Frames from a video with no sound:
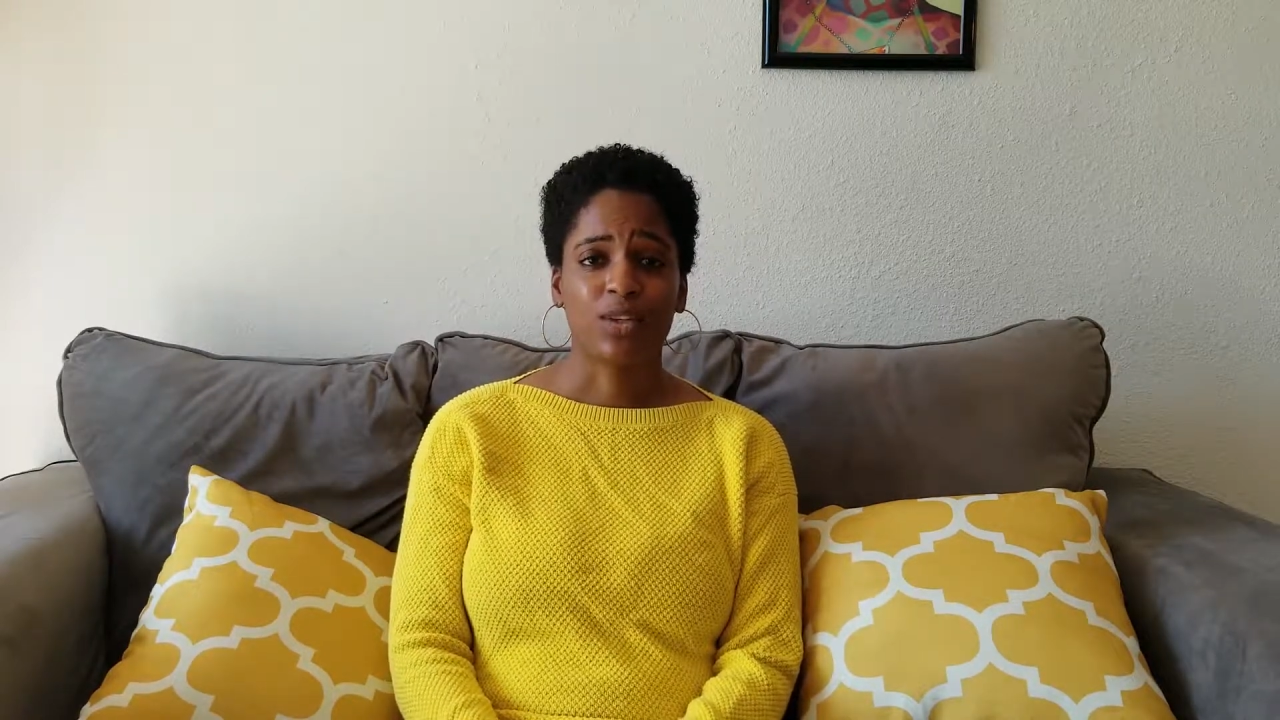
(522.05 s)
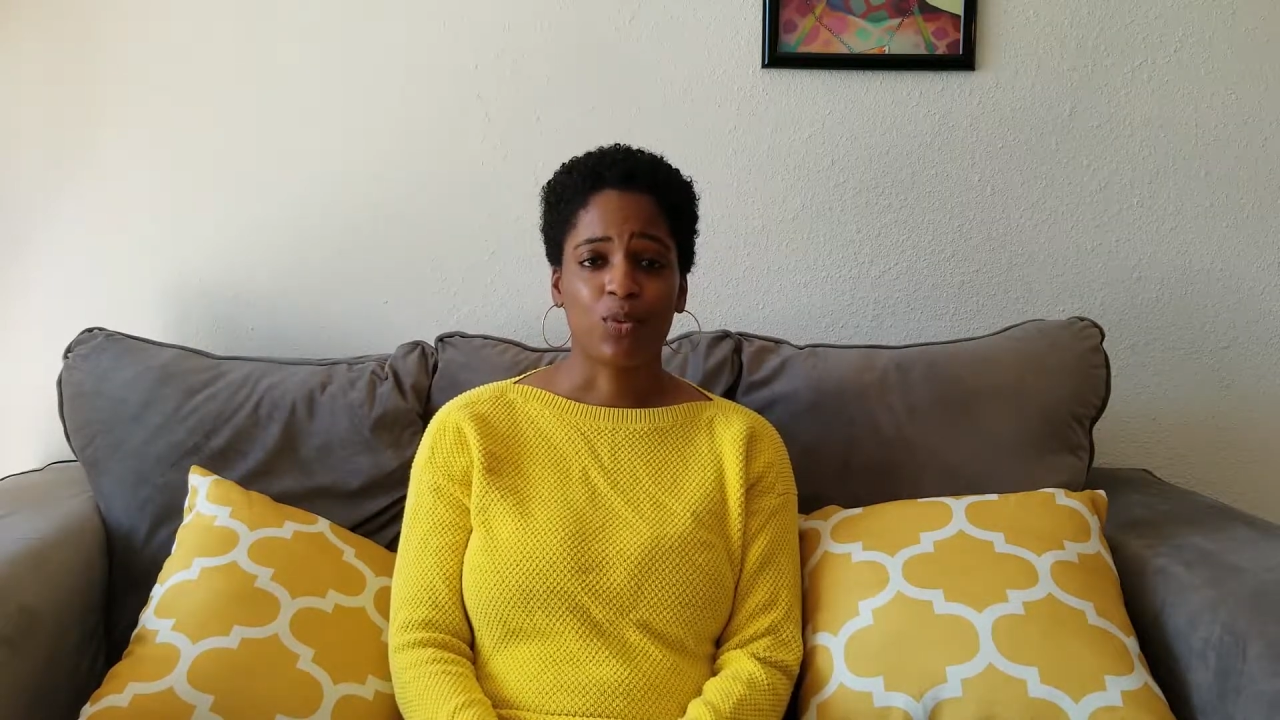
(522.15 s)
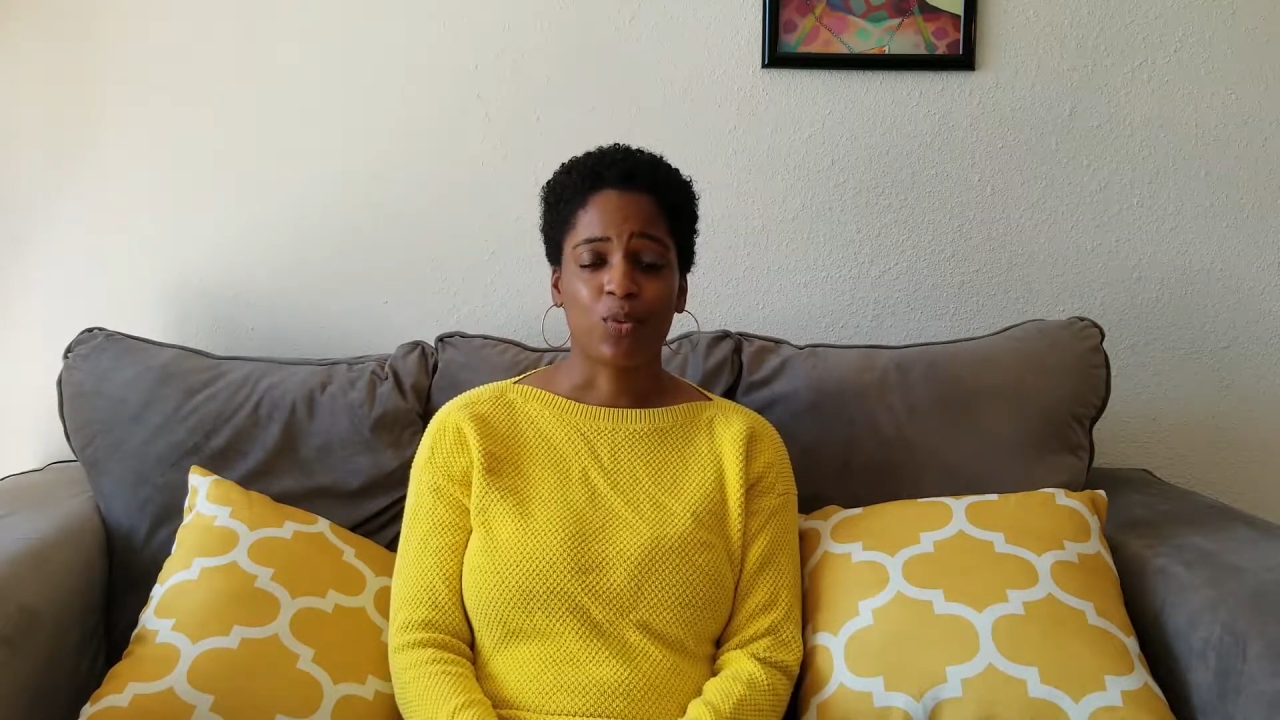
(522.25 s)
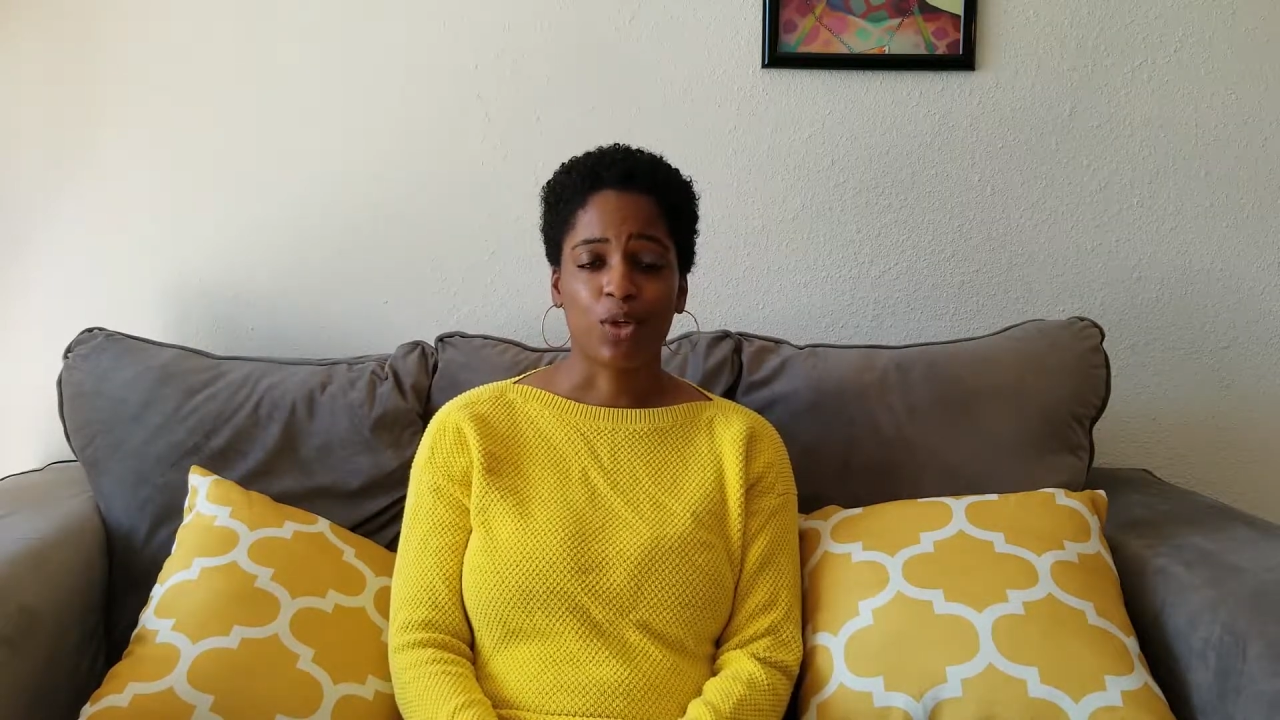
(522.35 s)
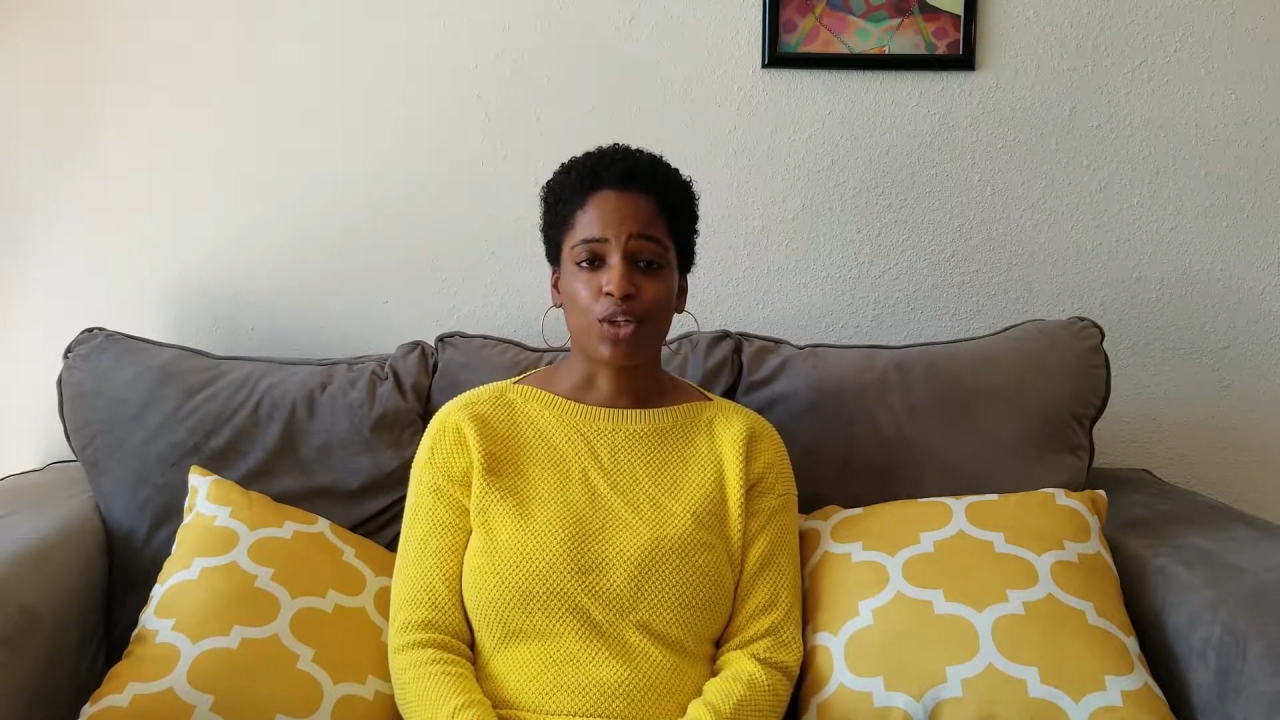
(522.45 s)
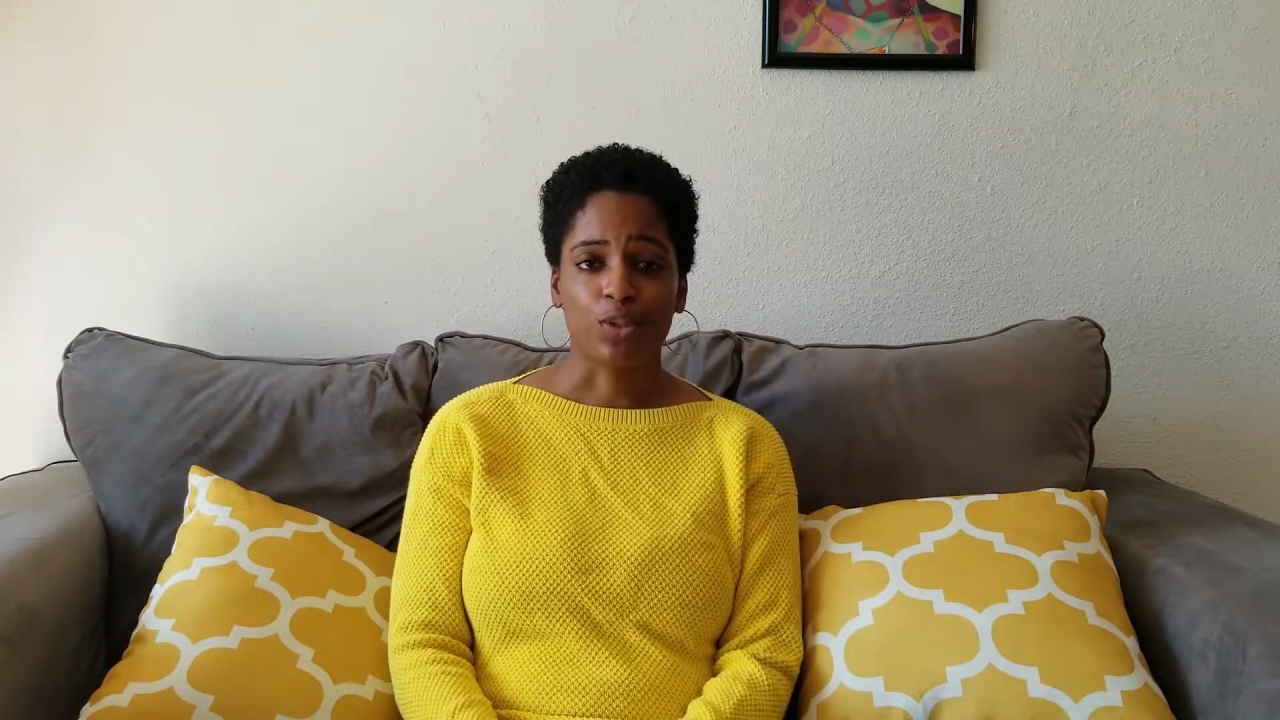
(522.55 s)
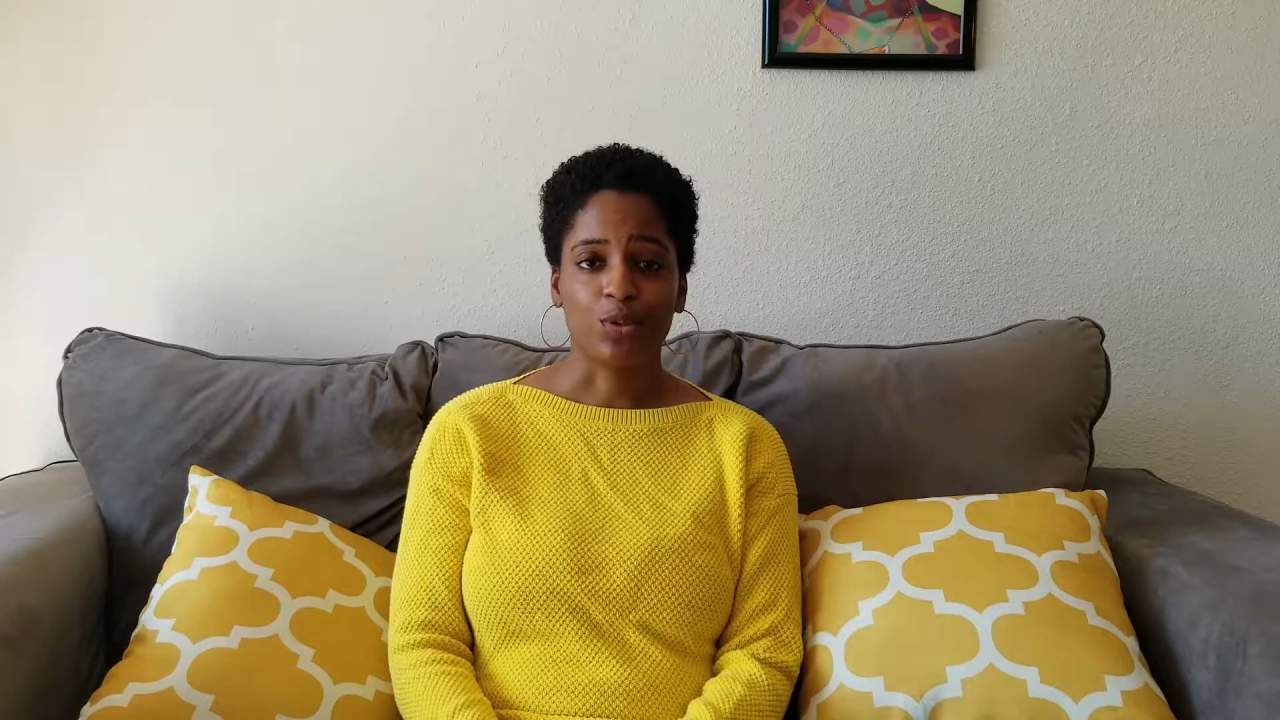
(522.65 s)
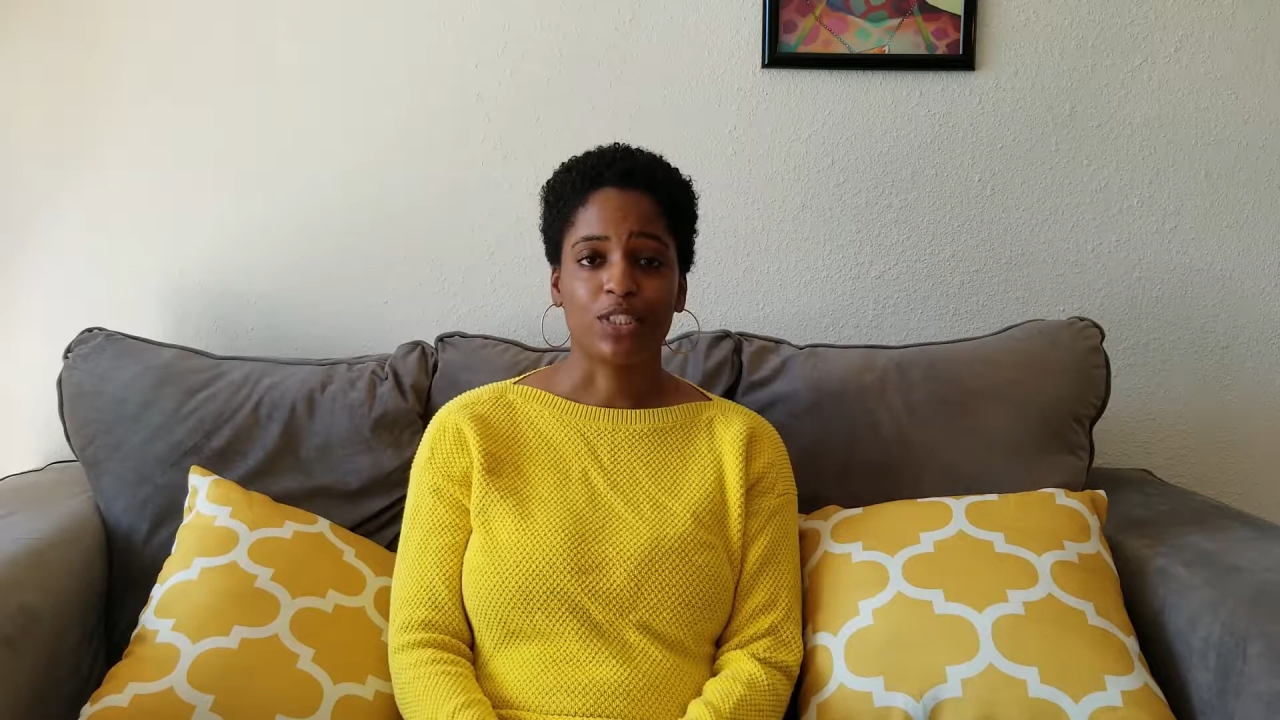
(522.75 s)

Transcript: world